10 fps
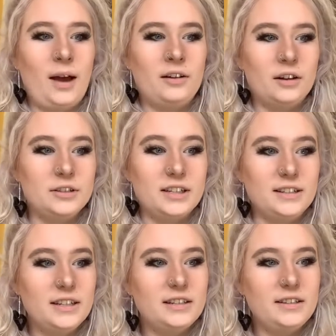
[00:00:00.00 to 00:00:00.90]
and I was
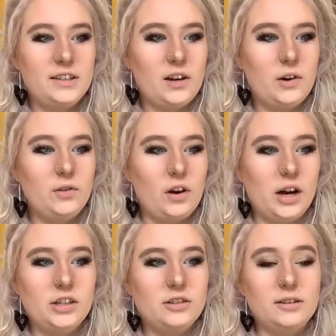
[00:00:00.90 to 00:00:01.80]
consistently told that
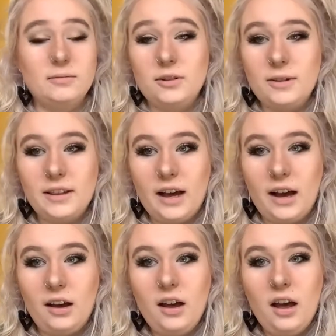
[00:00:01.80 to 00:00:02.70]
I should stop doing
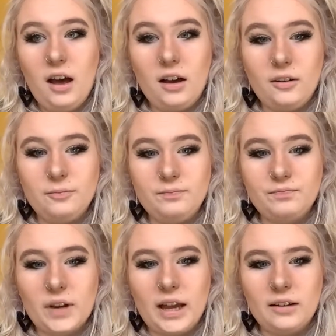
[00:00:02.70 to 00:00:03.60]
that.
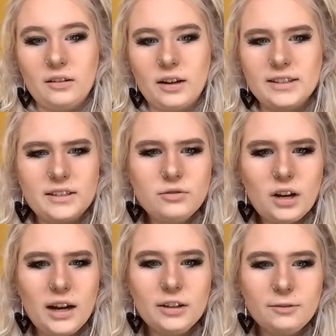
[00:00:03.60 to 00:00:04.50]
Um, and I still
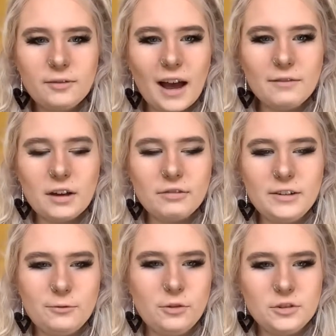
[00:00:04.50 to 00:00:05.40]
kind of have that
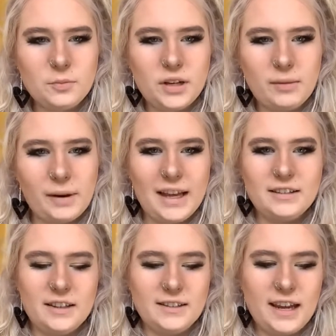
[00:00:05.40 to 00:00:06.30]
reinforcement in my
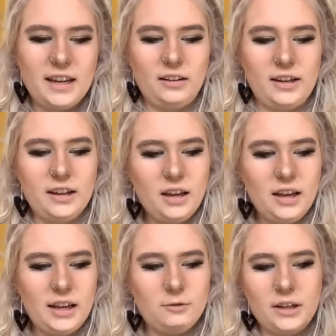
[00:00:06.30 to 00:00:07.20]
head to this day. Like
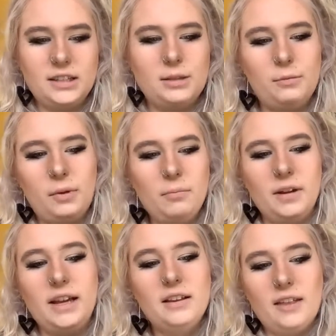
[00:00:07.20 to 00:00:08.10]
if I stim in
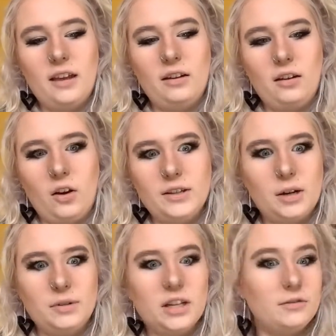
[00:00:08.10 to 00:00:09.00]
public, then I
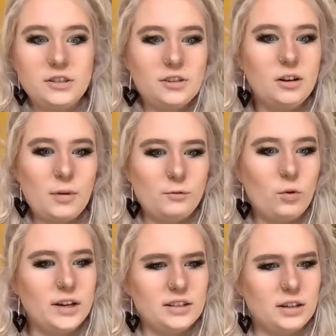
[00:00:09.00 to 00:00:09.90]
tell myself to stop.
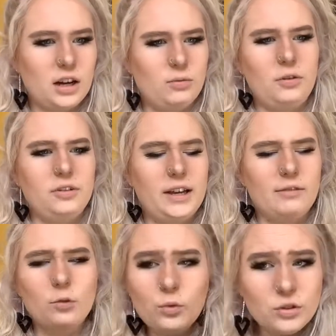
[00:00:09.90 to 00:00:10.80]
Otherwise, like I won't get
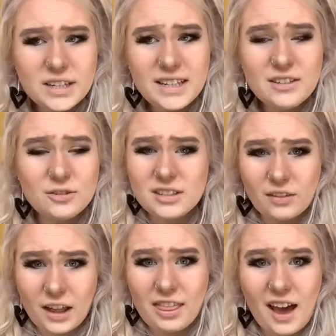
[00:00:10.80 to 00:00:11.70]
rewarded or
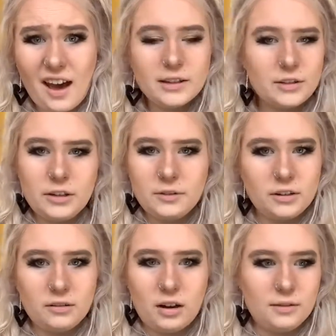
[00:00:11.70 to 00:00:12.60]
stuff like that. So
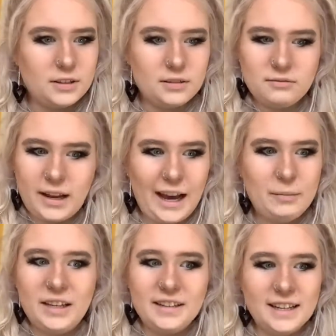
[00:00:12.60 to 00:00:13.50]
even after how
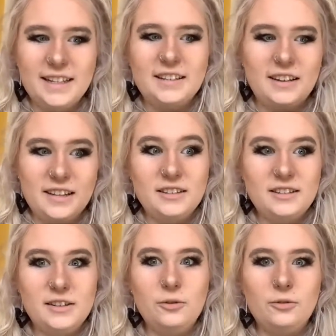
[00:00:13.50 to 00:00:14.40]
many years later, it's
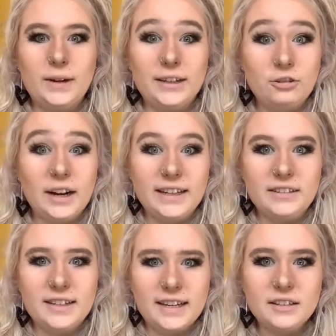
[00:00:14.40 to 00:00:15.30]
still
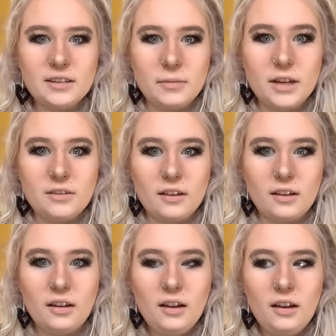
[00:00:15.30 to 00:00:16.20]
ingrained into me
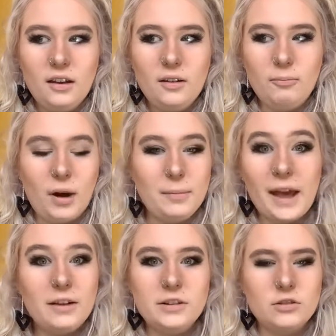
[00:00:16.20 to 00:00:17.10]
that my
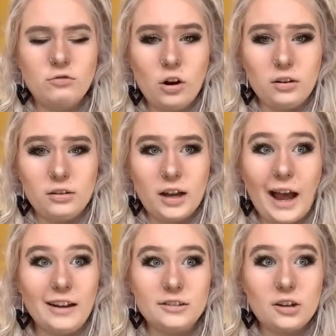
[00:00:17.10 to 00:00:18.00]
behaviors are wrong
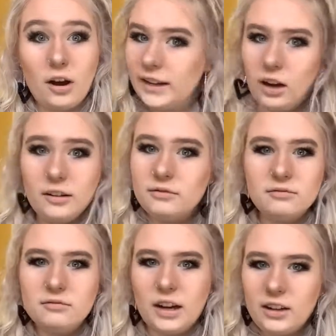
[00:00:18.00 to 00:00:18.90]
and I can't
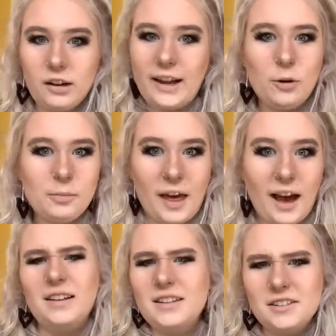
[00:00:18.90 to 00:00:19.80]
I can't help
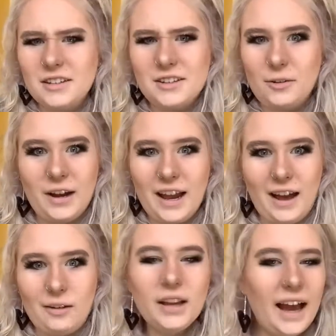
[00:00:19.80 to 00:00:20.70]
that. It's just who I
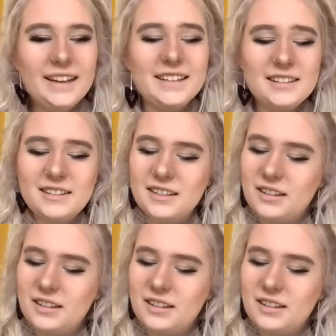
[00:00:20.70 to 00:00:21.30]
am. And it's